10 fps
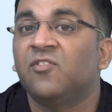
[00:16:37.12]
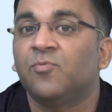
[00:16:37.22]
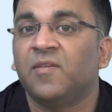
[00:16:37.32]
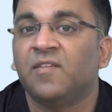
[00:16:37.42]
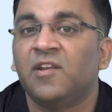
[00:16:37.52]
this
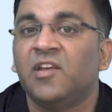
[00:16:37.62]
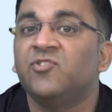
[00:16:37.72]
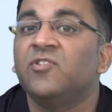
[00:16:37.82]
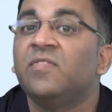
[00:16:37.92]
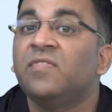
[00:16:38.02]

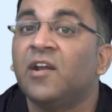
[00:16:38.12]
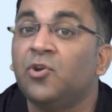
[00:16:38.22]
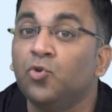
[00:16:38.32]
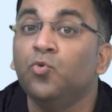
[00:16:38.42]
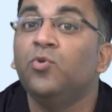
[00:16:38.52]
presentation,
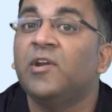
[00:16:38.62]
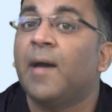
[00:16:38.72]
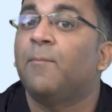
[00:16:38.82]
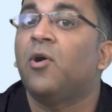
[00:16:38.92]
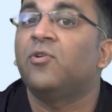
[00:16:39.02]
then do
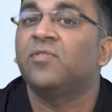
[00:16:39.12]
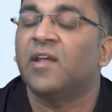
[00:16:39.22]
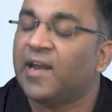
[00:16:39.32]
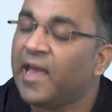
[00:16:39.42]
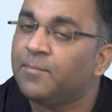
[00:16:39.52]
tap on to
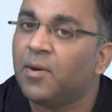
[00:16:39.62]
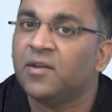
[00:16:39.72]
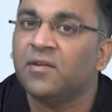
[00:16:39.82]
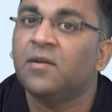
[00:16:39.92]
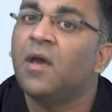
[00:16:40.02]
that like
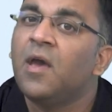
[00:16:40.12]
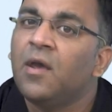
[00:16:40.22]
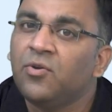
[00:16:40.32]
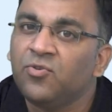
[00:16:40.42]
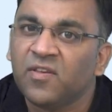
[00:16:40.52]
button
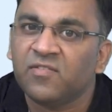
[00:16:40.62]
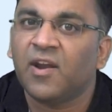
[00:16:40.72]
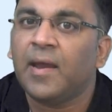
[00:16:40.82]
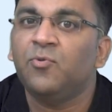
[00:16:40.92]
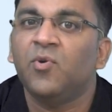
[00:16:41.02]
to
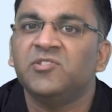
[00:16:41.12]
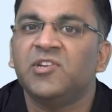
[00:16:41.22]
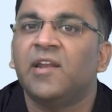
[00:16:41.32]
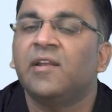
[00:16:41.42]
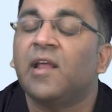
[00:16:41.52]
subscribe to our
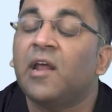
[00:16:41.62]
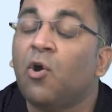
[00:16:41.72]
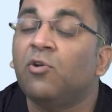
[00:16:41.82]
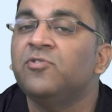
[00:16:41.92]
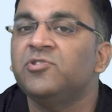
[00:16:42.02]
channel and
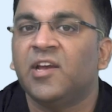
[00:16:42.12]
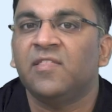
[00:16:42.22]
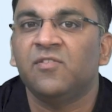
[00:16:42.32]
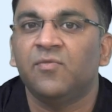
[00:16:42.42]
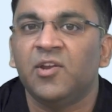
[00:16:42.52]
also share
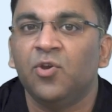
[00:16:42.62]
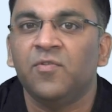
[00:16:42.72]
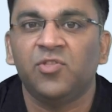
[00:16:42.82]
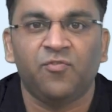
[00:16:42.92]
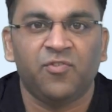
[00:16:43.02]
this video
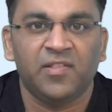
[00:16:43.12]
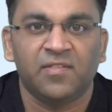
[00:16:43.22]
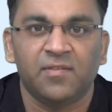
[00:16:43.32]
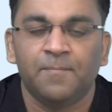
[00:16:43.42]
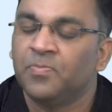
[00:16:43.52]
with your
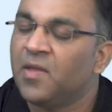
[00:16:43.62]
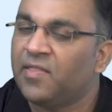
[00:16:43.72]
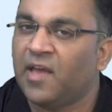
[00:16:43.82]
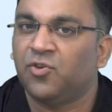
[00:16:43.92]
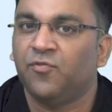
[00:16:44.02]
friends.
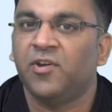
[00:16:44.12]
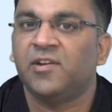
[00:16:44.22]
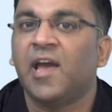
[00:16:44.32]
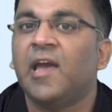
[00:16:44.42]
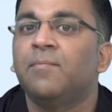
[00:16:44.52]
Thank you for your
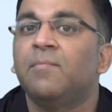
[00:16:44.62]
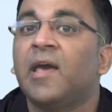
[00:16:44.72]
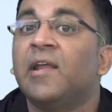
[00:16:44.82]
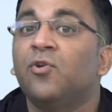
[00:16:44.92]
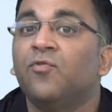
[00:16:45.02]
time,
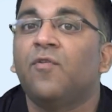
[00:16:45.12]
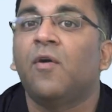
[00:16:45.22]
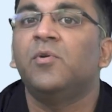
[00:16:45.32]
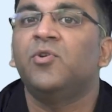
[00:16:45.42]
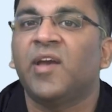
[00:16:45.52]
and I look
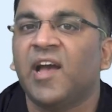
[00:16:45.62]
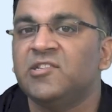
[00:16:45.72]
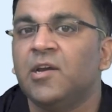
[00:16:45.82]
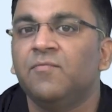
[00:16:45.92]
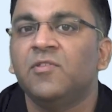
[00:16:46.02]
forward to
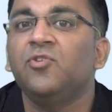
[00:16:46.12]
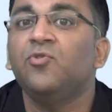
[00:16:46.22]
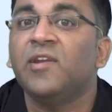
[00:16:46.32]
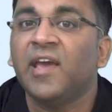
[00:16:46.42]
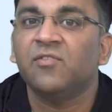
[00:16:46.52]
catching up with
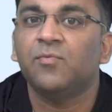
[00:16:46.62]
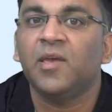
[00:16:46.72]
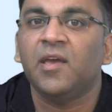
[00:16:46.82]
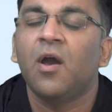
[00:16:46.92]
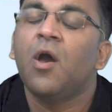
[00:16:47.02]
you next
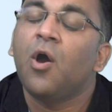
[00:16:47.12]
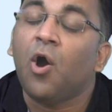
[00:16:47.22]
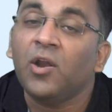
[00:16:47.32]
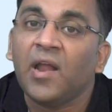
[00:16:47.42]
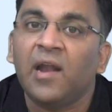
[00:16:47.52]
week
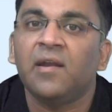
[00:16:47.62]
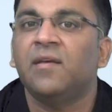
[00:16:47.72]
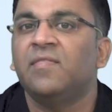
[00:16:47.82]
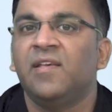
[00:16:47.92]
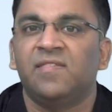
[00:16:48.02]
on
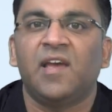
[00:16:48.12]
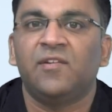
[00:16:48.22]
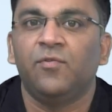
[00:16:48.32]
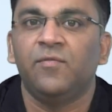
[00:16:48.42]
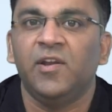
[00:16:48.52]
another
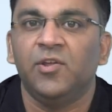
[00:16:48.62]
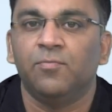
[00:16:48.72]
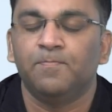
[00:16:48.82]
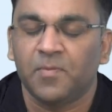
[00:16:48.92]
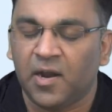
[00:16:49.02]
insightful video.
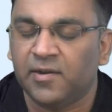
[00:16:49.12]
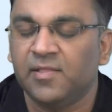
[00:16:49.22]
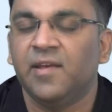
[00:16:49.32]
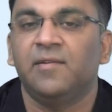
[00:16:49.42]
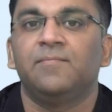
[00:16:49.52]

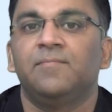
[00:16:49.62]
Until then.